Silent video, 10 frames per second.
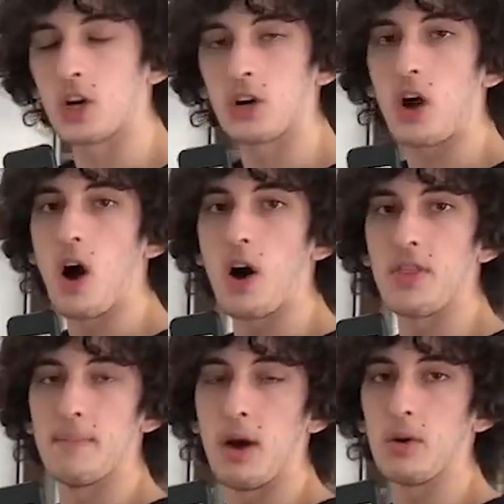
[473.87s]
on
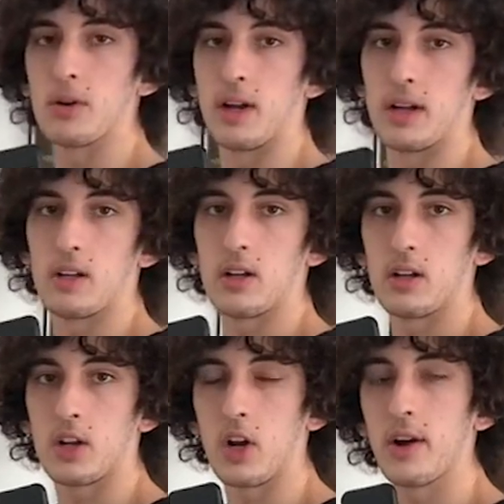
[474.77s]
the motor and
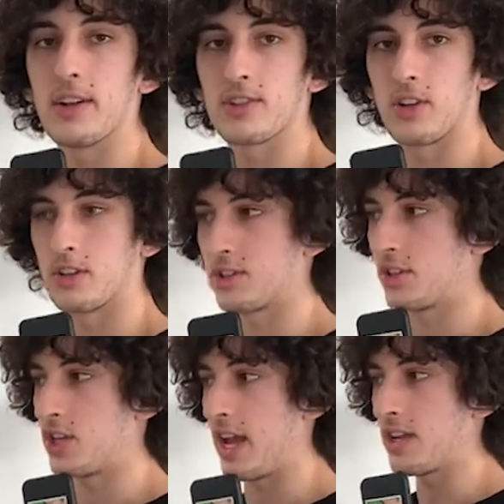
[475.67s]
current starts to
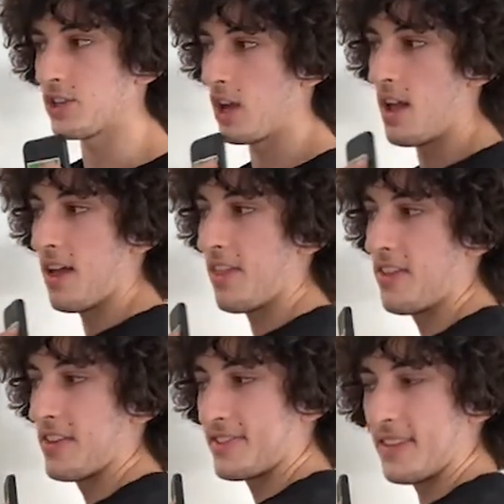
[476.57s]
change,
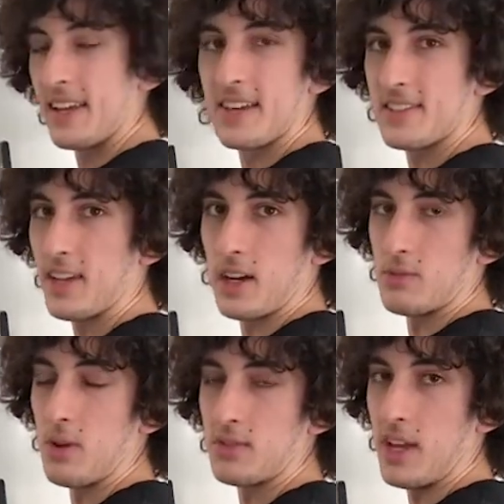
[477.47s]
this thing isn't going to
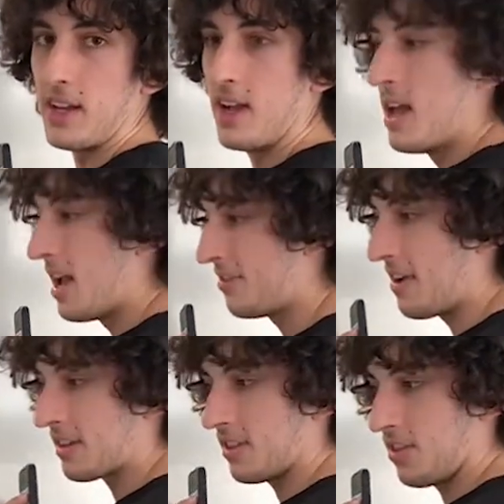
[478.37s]
rotate. In
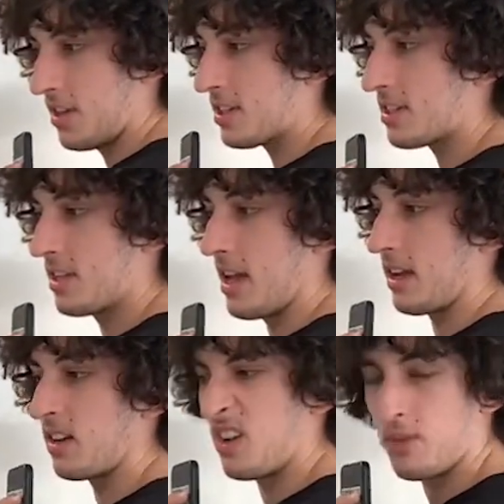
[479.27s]
fact, this
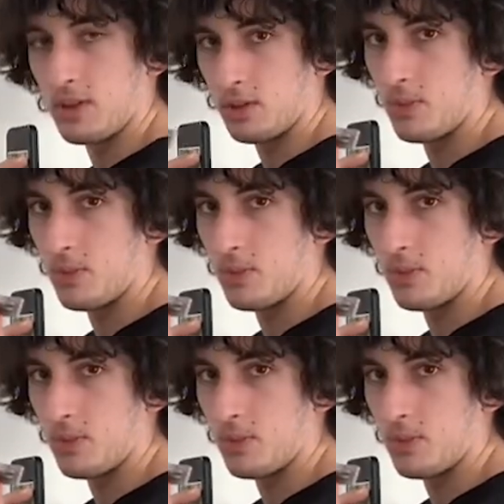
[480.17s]
thing, when the loop